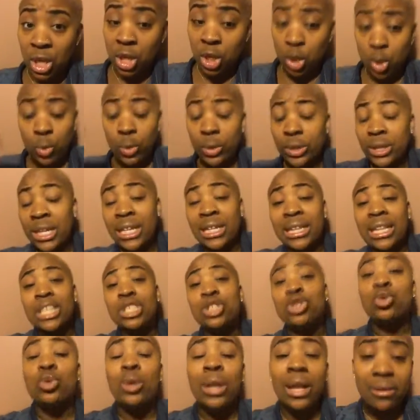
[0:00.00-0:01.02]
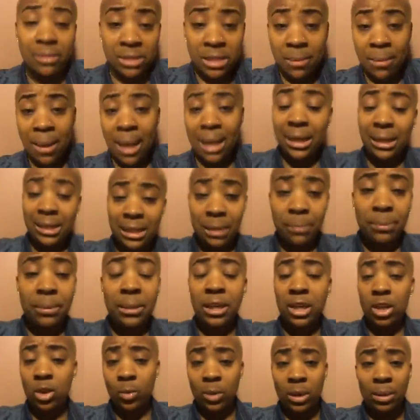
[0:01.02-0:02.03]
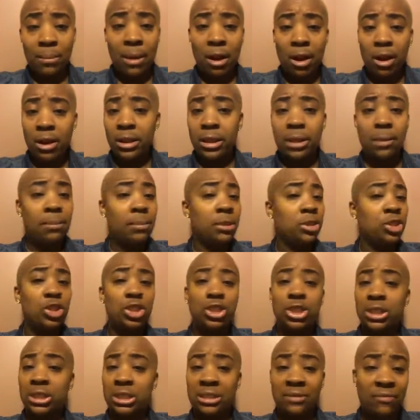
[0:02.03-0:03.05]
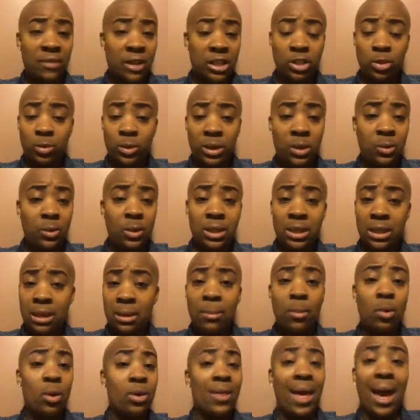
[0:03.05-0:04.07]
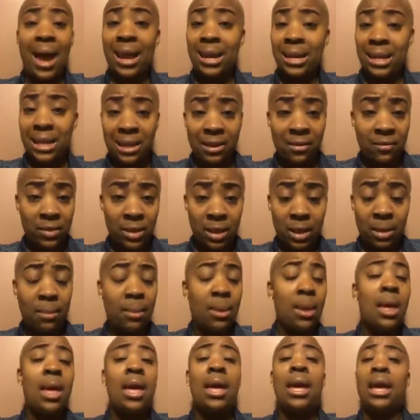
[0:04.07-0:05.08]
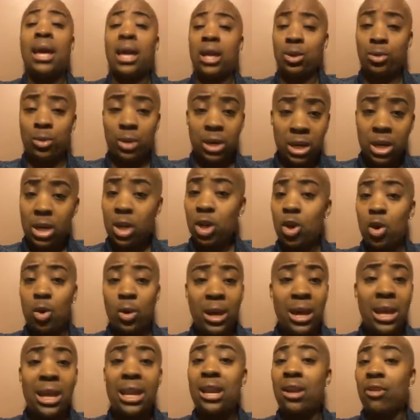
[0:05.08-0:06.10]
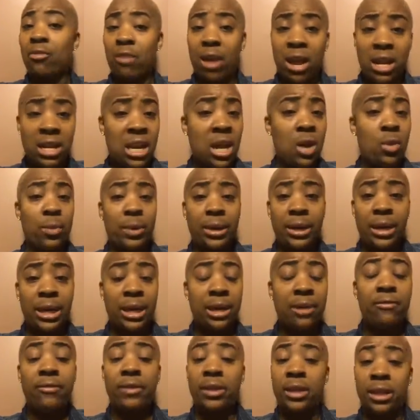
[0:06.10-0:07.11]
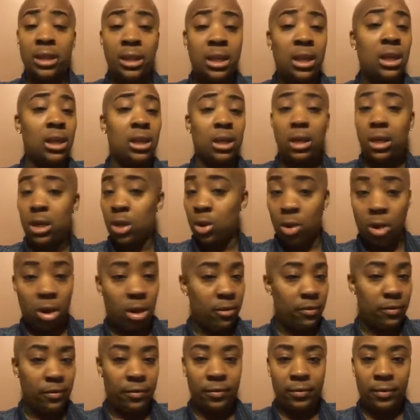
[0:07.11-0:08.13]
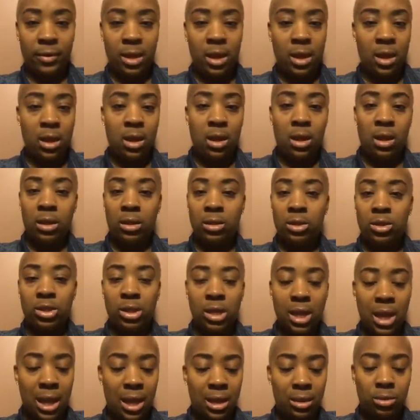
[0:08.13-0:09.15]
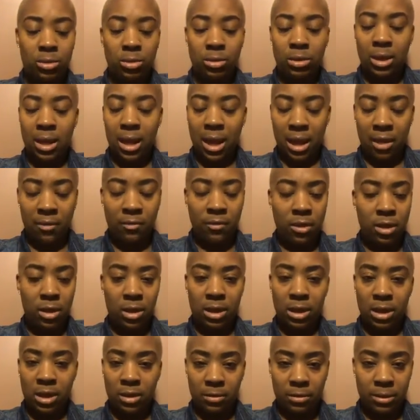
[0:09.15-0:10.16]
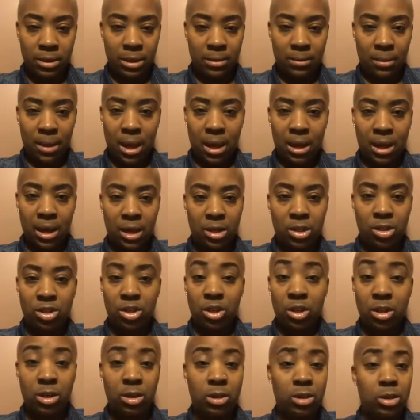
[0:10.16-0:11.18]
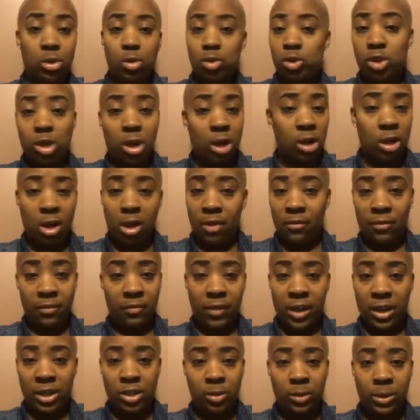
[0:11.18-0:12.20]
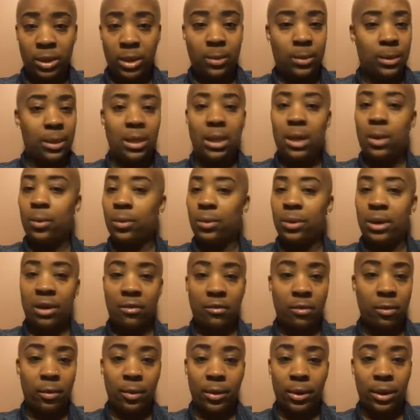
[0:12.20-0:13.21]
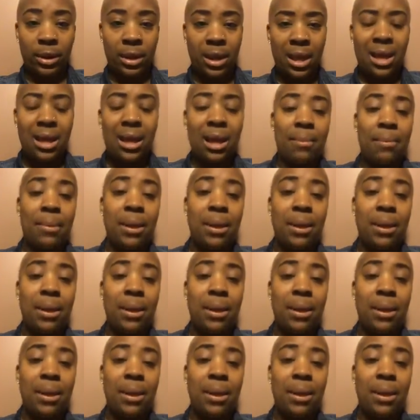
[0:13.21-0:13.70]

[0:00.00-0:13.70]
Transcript: you would think that you love somebody deeply and you want to marry them, but you're just infatuated with them or the idea of them, and you need to go ahead and ride that wave and then get off. Child, do not fall in love with somebody that you you started off infatuated with. It will never work. I got